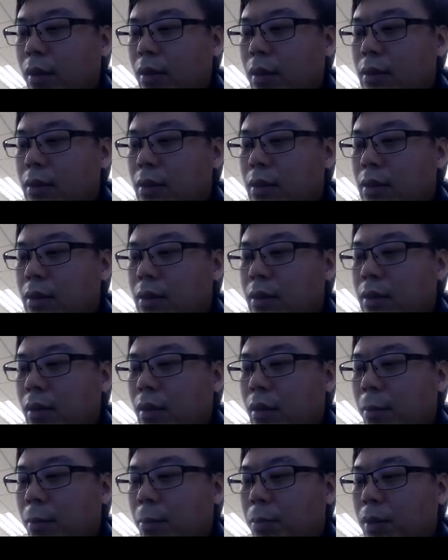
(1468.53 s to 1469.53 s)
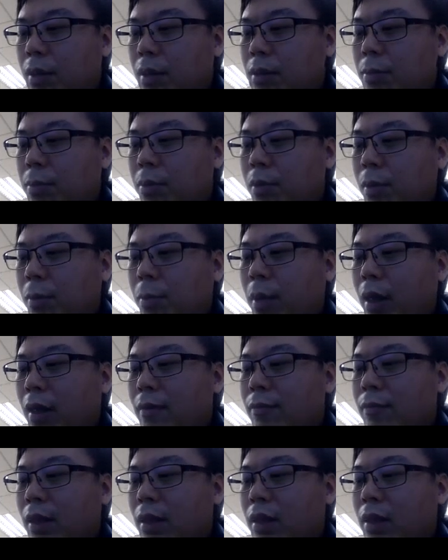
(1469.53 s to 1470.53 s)
Uh, this is the this
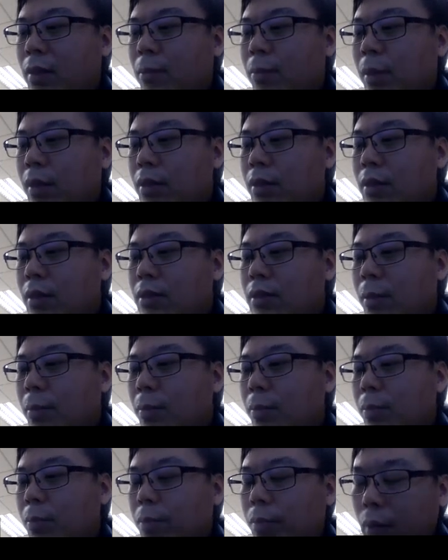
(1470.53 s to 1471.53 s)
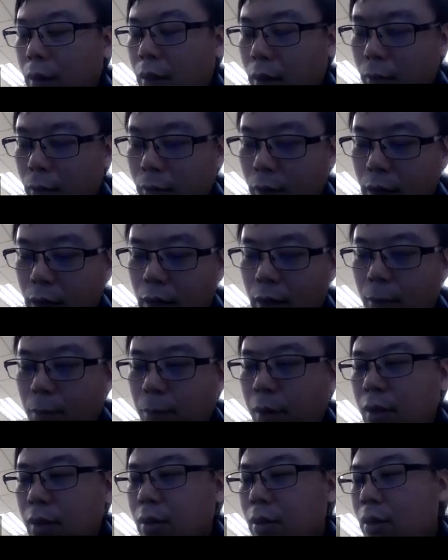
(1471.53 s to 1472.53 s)
pullback vector bundle is a, a vector
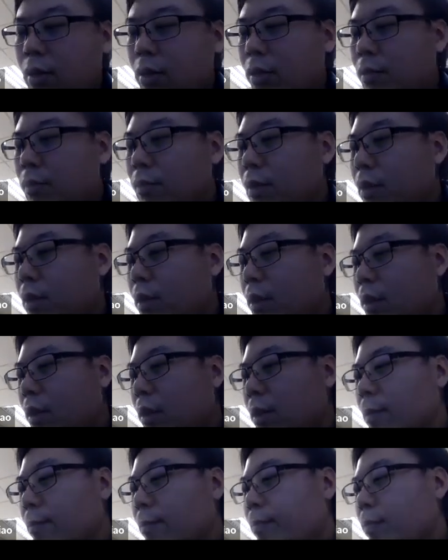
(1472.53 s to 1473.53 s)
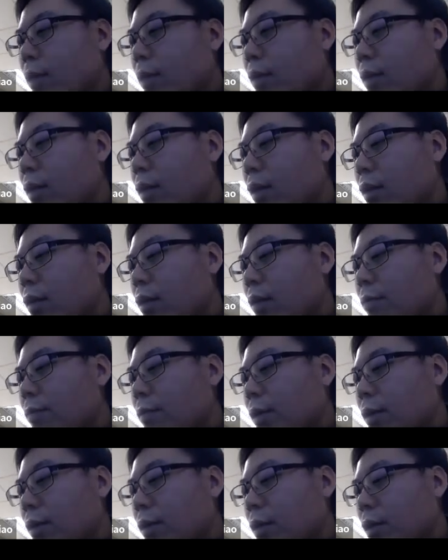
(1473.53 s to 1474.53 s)
bundle over a
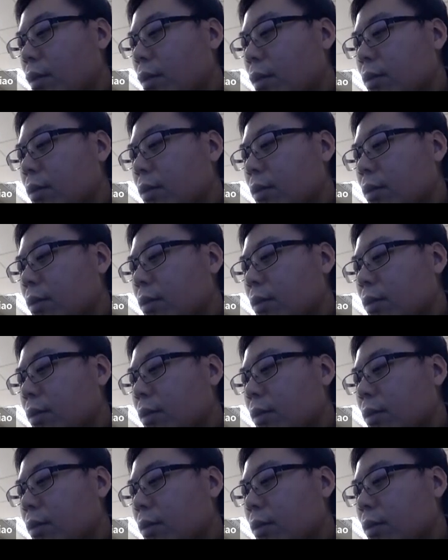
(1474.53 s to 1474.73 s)
interval.